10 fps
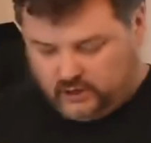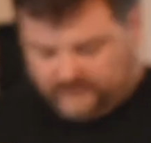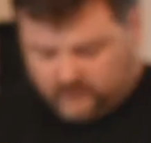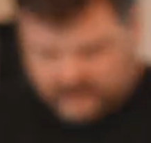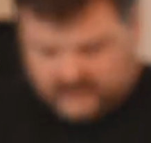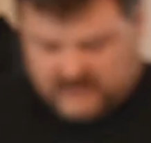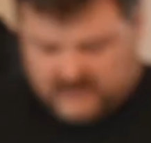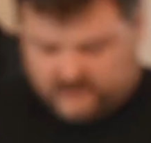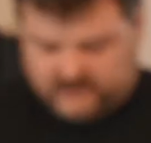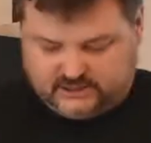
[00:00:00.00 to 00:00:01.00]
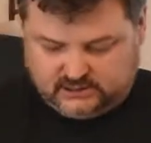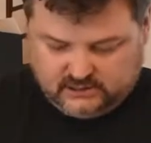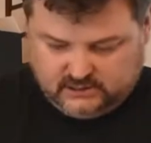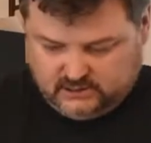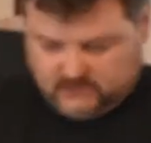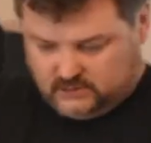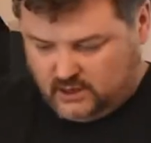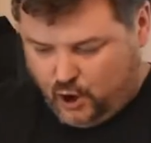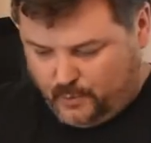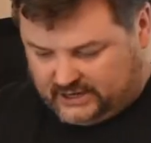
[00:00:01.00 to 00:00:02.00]
I've got in here is
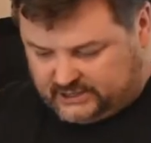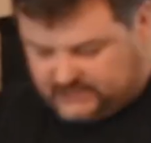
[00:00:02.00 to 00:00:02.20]
a whole bunch